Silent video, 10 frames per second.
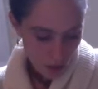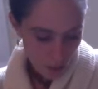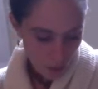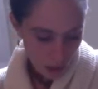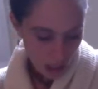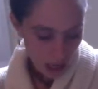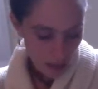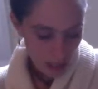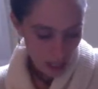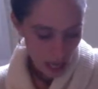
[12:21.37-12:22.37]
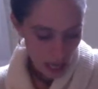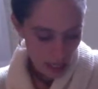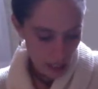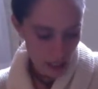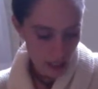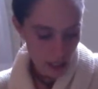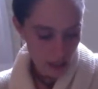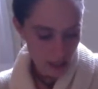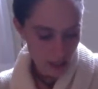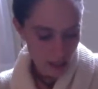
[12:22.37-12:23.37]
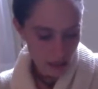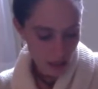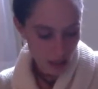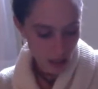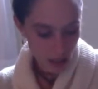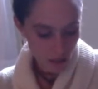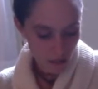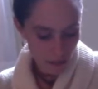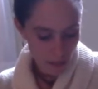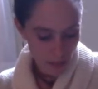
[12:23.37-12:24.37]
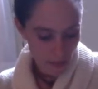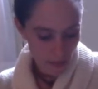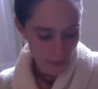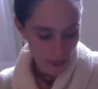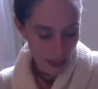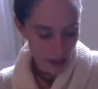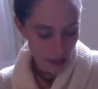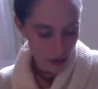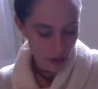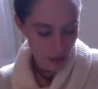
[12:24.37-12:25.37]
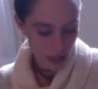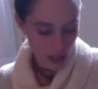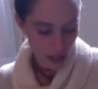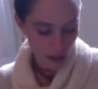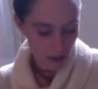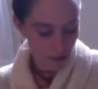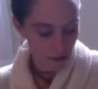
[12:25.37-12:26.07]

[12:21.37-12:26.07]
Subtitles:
We're coming out of this energy of